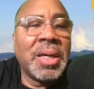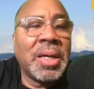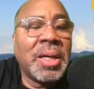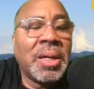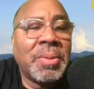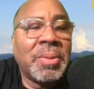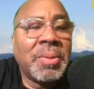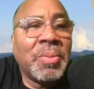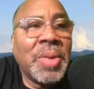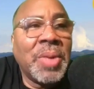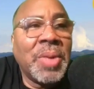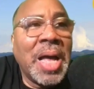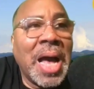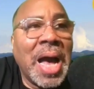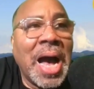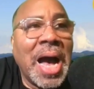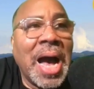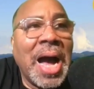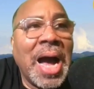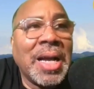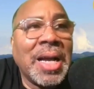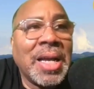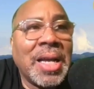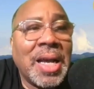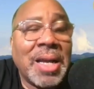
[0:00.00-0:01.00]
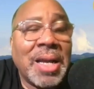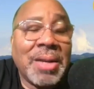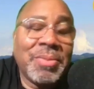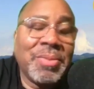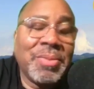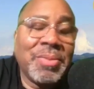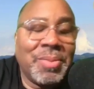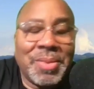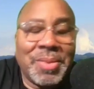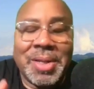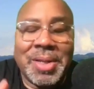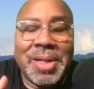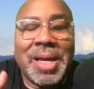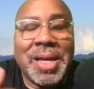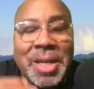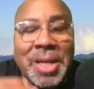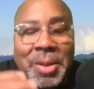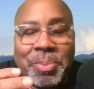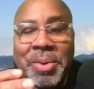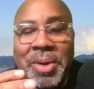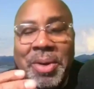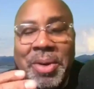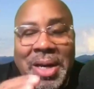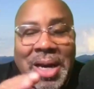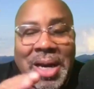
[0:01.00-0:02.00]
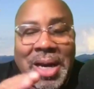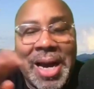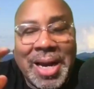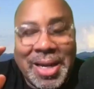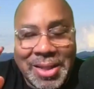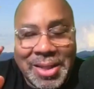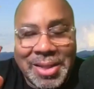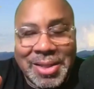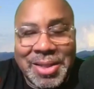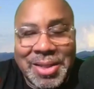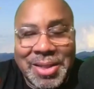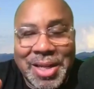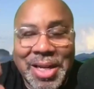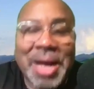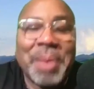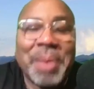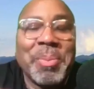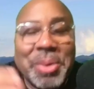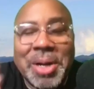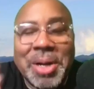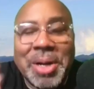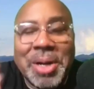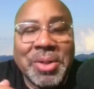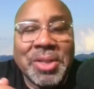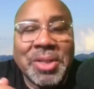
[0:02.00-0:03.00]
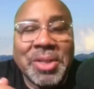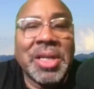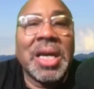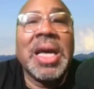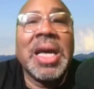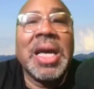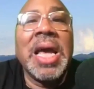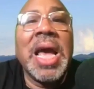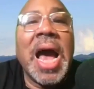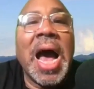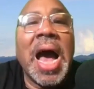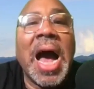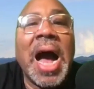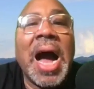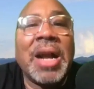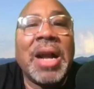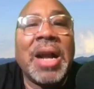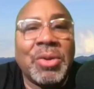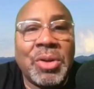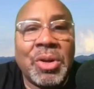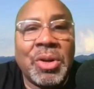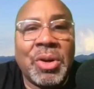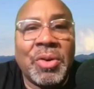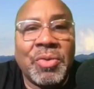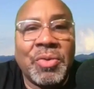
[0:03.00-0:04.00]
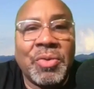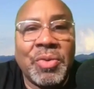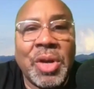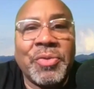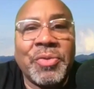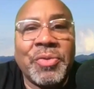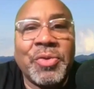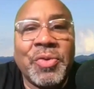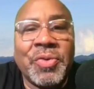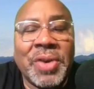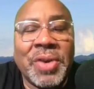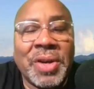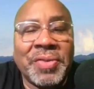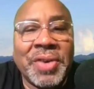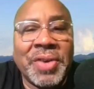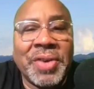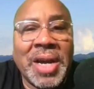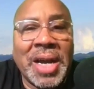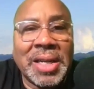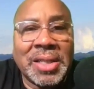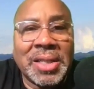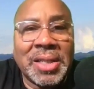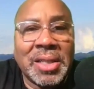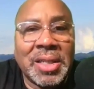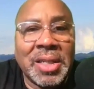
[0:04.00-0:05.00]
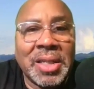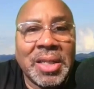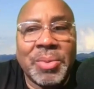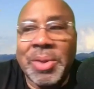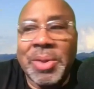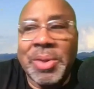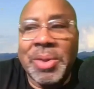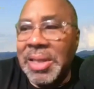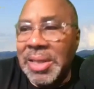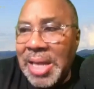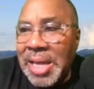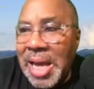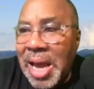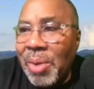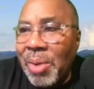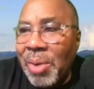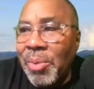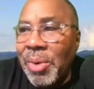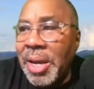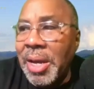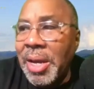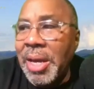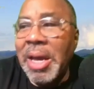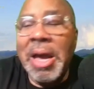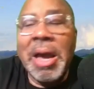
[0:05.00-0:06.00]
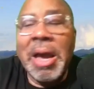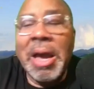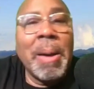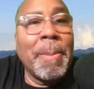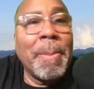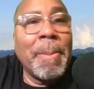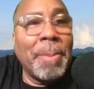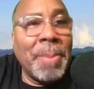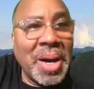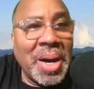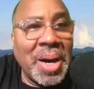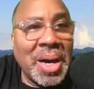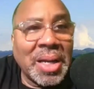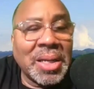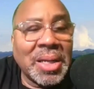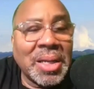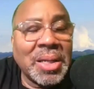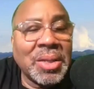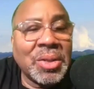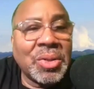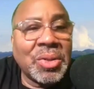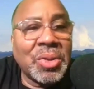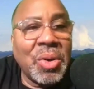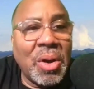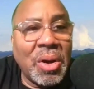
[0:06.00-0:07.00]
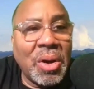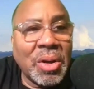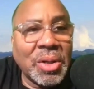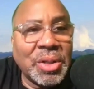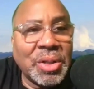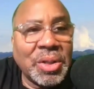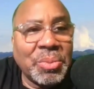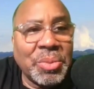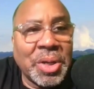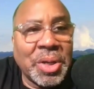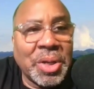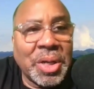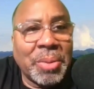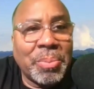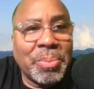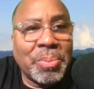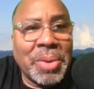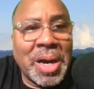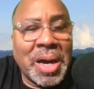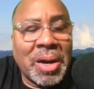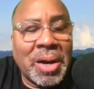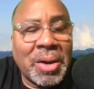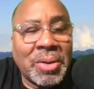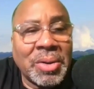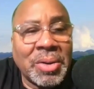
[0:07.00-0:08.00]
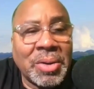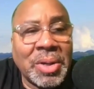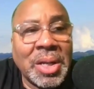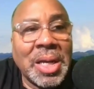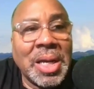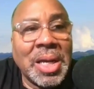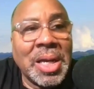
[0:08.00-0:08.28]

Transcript: um I and HIPAA, I understand that, but I'm just saying, I don't mm-hmm. know if you've ever had to deal with it that way. But talk to me about